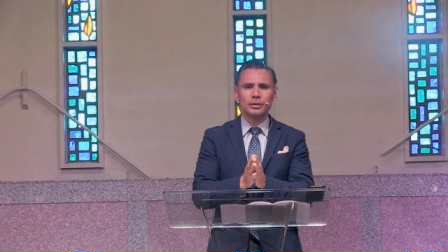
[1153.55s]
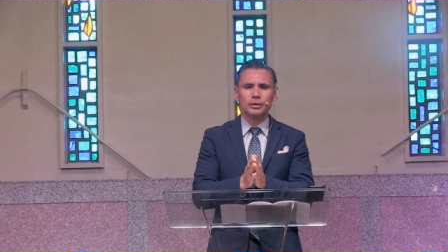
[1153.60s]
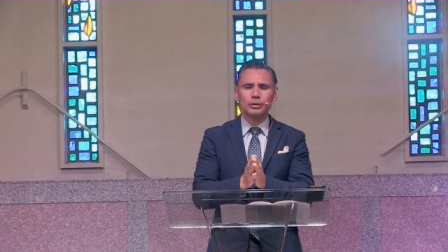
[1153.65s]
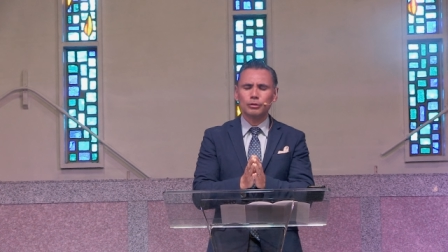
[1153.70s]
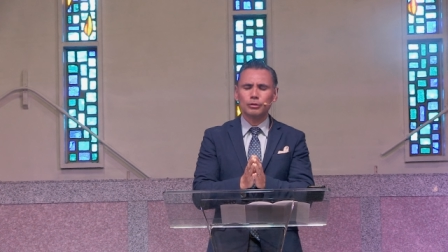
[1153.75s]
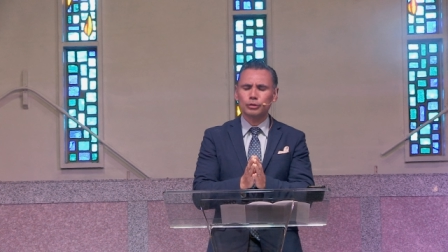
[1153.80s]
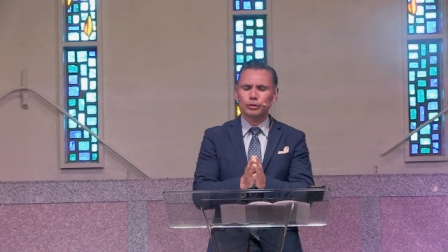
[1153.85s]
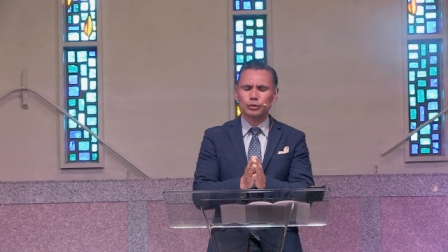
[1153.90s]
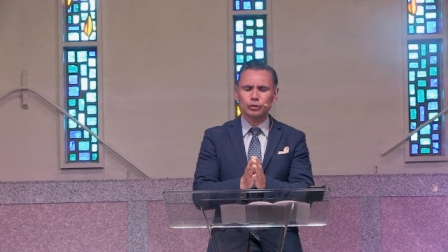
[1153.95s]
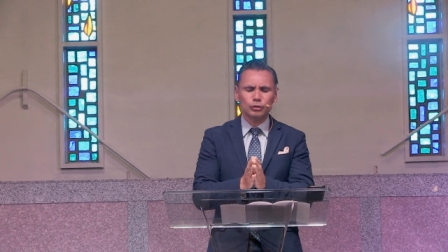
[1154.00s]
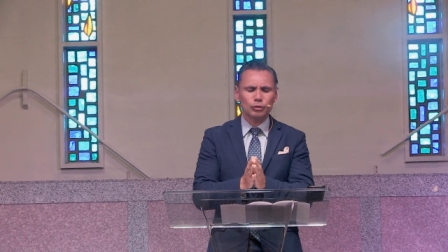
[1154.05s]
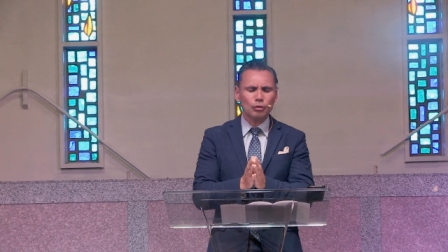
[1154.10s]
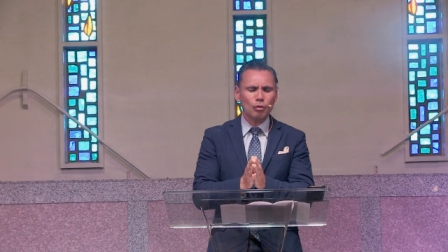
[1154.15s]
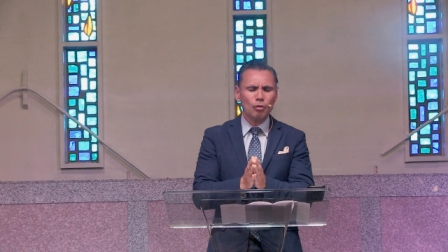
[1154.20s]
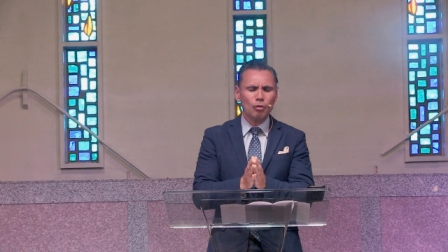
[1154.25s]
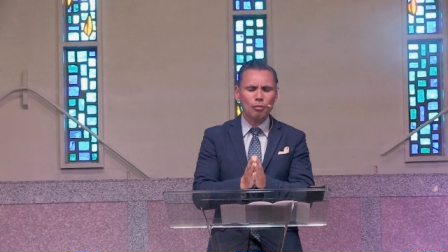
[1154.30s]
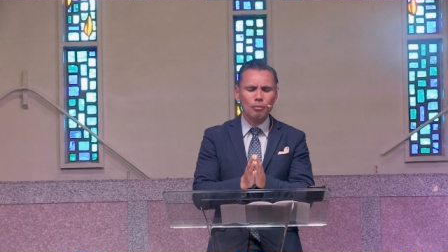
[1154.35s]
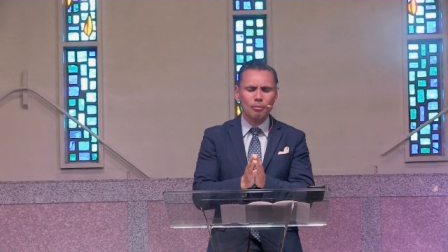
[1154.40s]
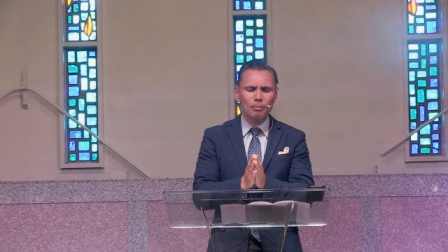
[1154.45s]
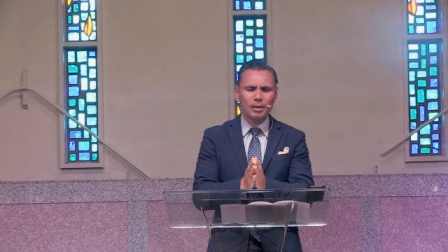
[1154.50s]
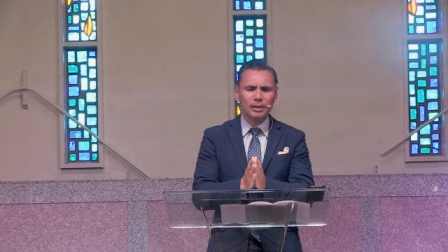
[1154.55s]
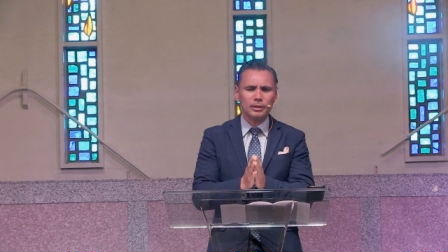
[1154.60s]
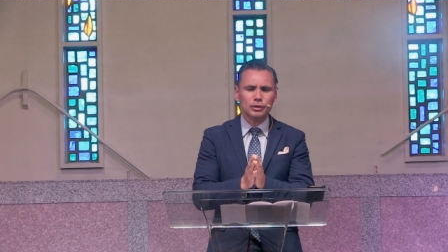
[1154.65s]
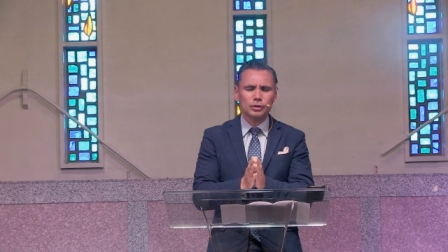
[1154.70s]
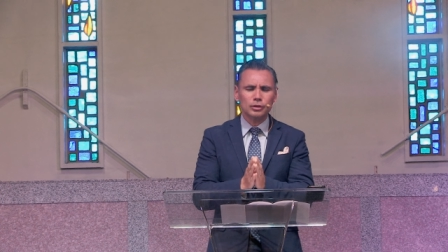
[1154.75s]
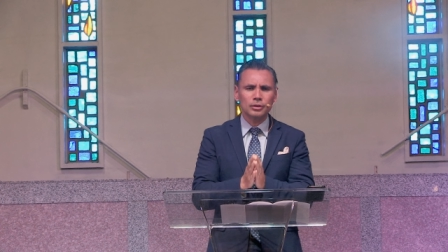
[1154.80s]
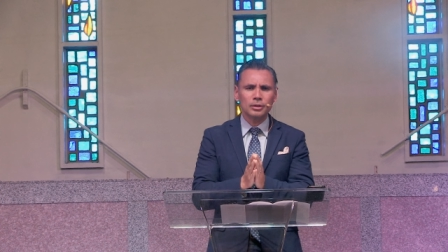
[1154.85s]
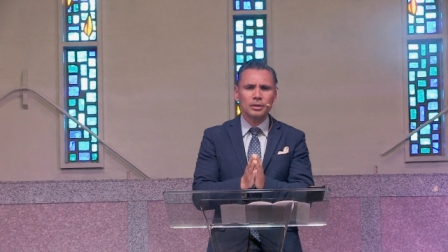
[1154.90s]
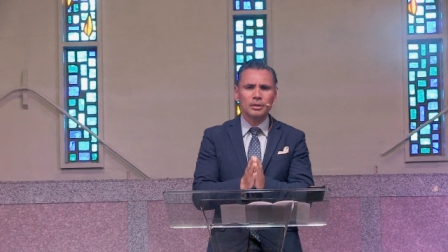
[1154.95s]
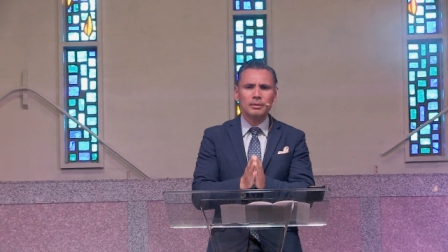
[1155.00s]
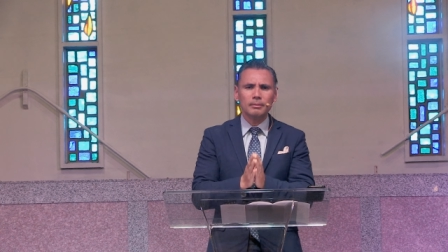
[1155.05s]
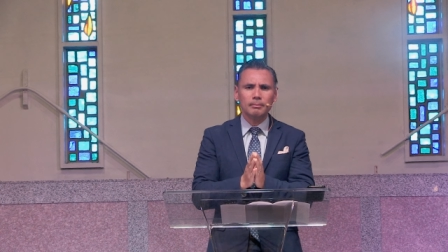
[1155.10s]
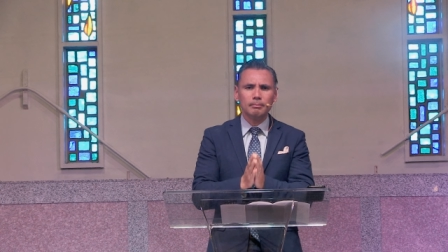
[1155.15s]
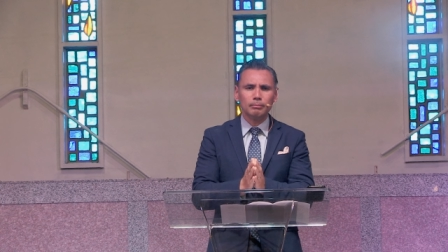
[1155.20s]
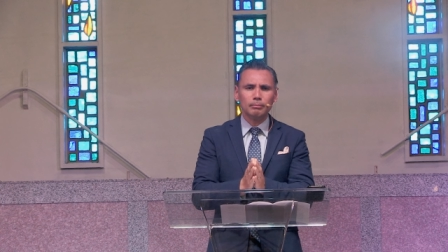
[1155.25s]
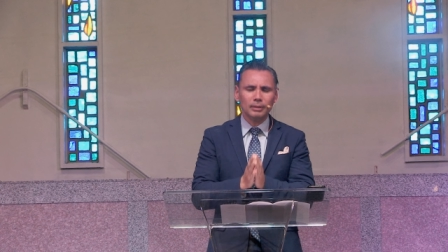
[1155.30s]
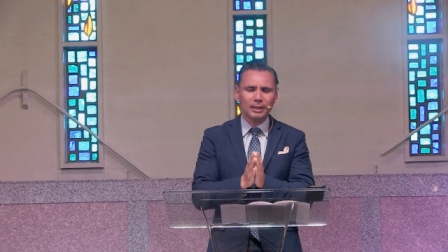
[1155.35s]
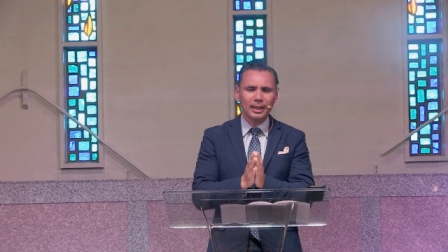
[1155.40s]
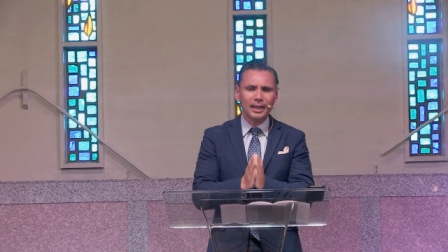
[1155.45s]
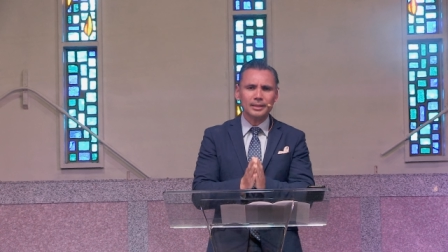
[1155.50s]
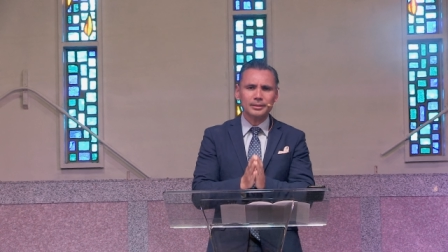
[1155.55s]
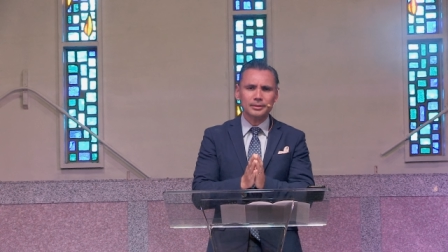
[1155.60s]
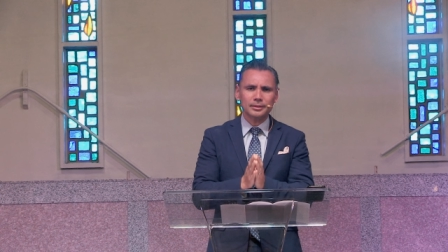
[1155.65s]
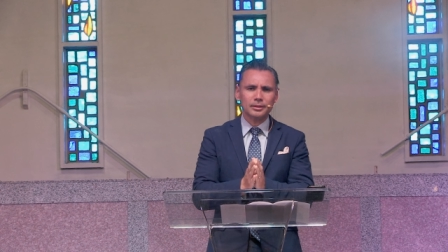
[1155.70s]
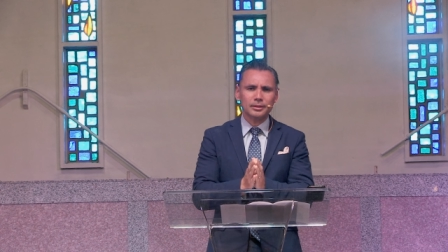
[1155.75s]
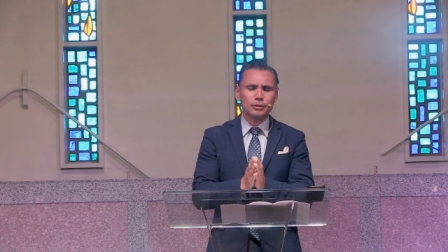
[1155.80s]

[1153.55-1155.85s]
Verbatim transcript: you're so much blessed.